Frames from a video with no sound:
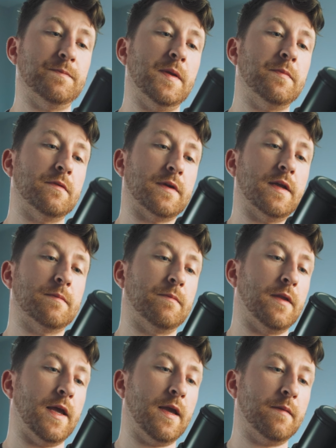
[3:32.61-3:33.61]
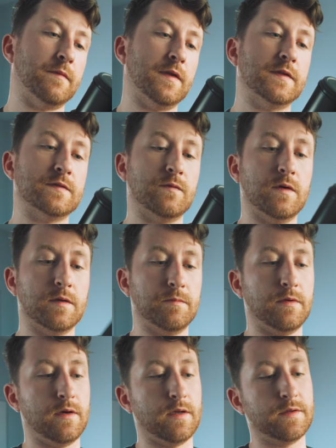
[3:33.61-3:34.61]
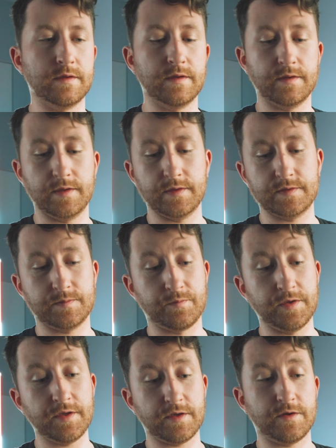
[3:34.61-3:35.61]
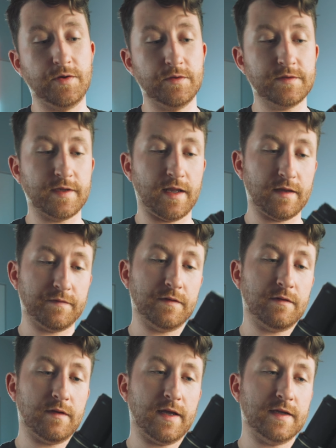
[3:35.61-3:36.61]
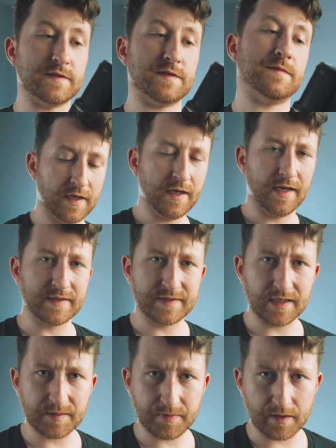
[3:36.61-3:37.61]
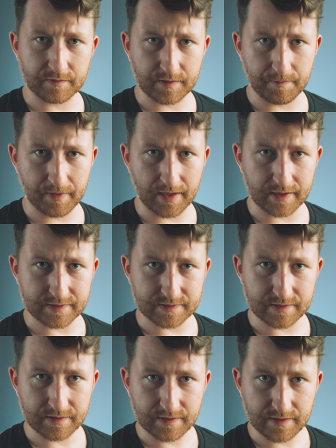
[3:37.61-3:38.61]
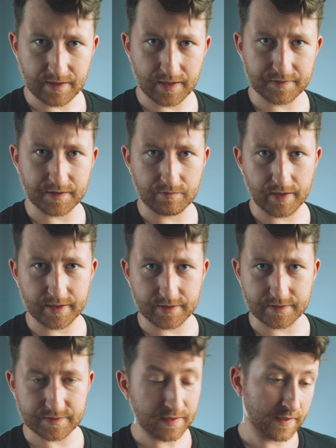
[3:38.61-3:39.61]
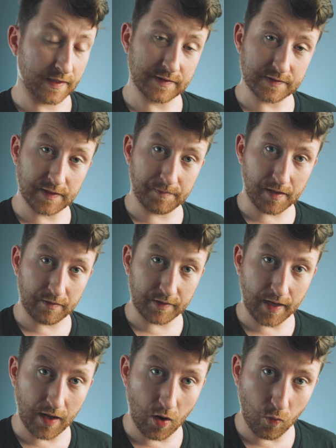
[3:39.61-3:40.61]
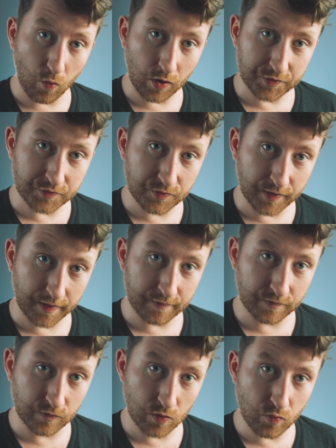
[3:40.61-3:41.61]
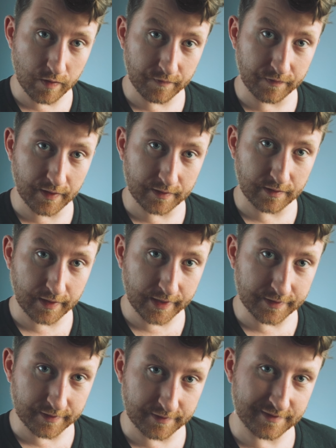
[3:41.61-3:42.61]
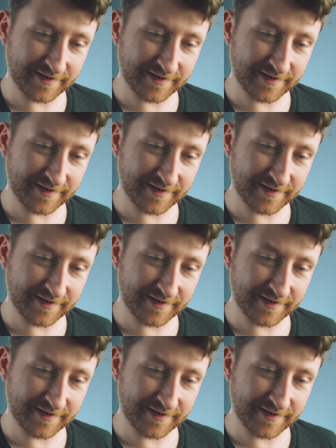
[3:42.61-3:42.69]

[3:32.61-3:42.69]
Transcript: People can blame this one, but it's pretty good telephoto lens. It's not about the best and the greatest, it's about what you can do with that later.